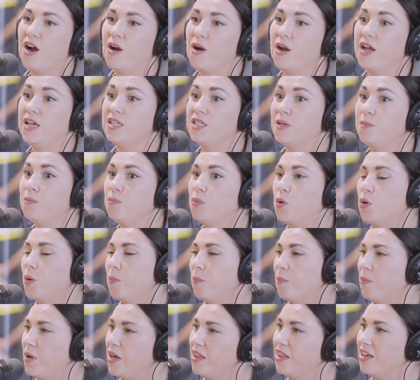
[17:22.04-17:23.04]
is it more
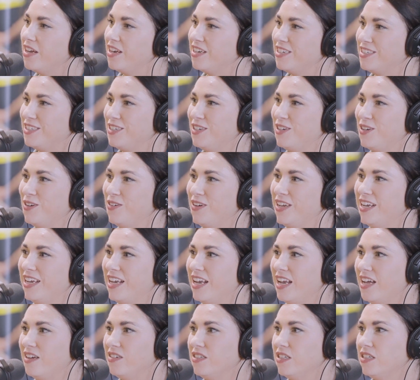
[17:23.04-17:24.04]
mothers? It
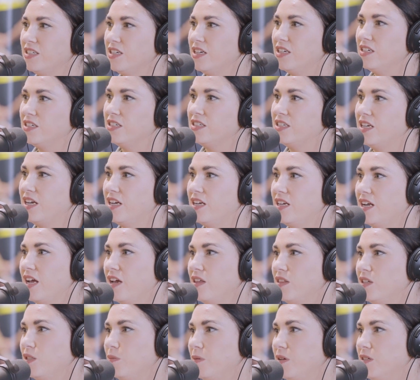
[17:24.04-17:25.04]
allows us to understand how
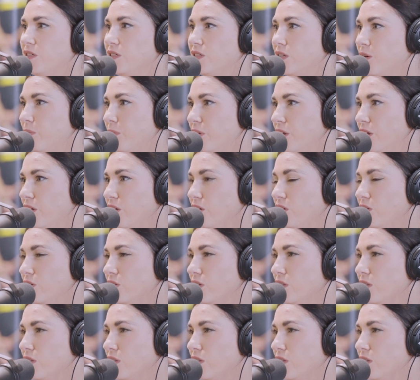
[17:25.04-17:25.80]
the spaces are being used